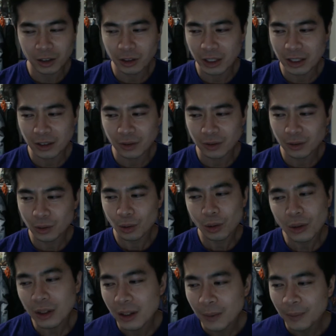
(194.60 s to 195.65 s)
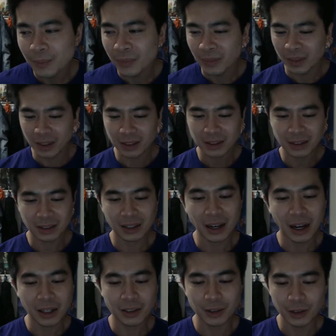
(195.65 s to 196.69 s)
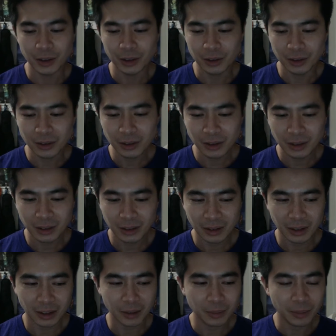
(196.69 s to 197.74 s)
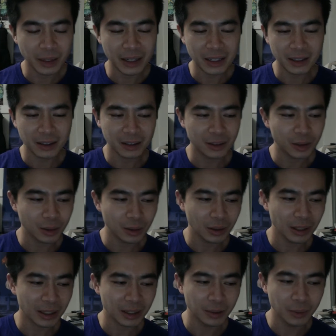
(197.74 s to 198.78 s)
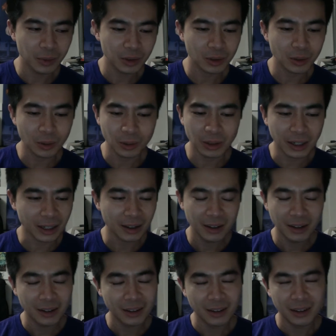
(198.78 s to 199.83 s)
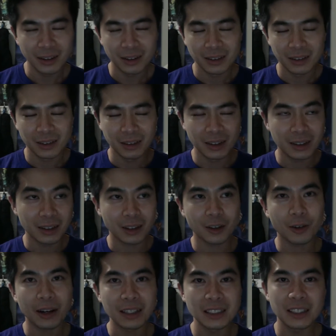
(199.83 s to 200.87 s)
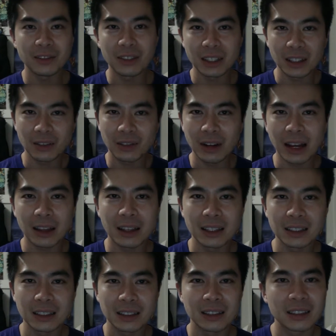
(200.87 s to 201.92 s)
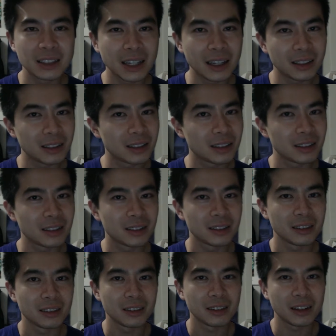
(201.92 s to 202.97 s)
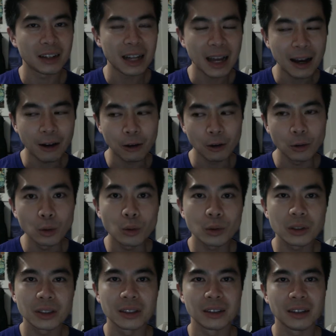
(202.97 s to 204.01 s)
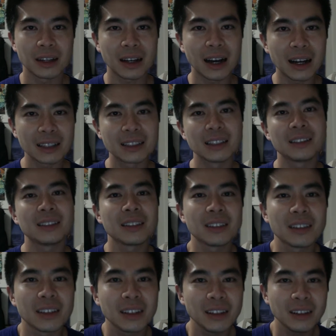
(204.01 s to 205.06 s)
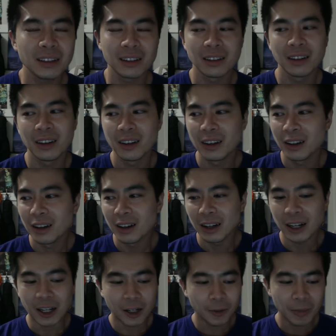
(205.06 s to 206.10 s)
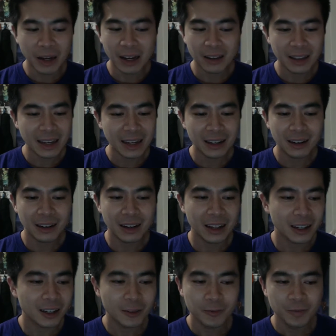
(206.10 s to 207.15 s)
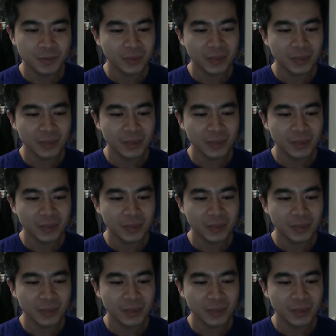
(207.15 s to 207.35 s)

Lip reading: trans took this cartoon and made it into like a musical. Like the creativity of how they did the sets and how it looked like artistically. How they had like